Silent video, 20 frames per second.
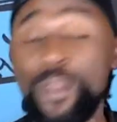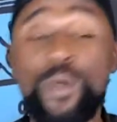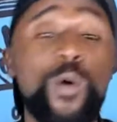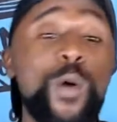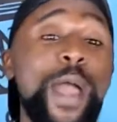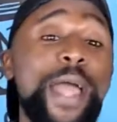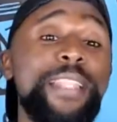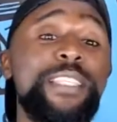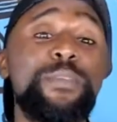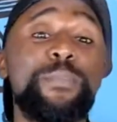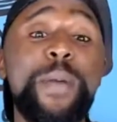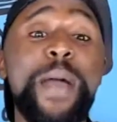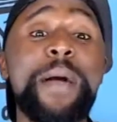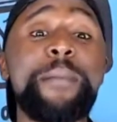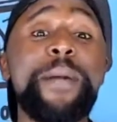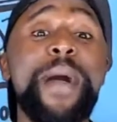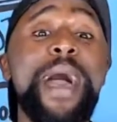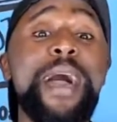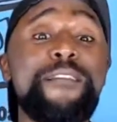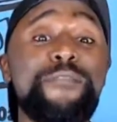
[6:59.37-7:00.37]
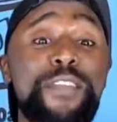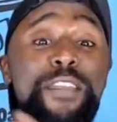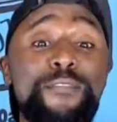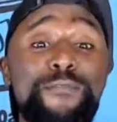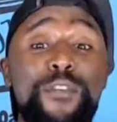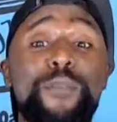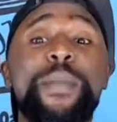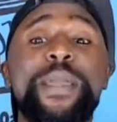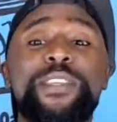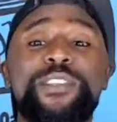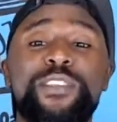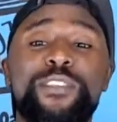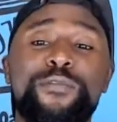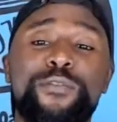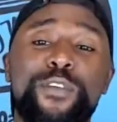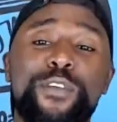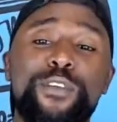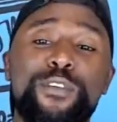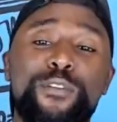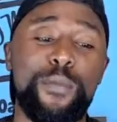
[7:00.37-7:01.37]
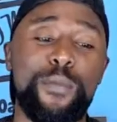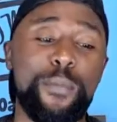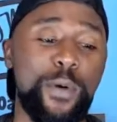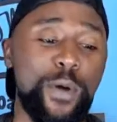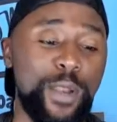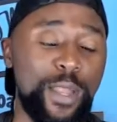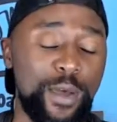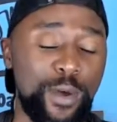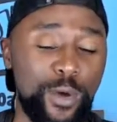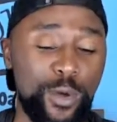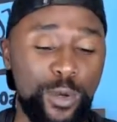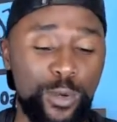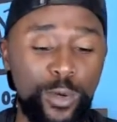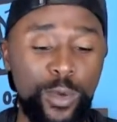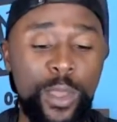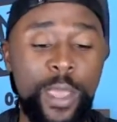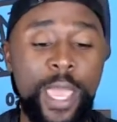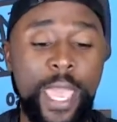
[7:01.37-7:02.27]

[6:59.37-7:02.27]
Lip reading: Oh, Auntie Pam, I have information for you Olaolu,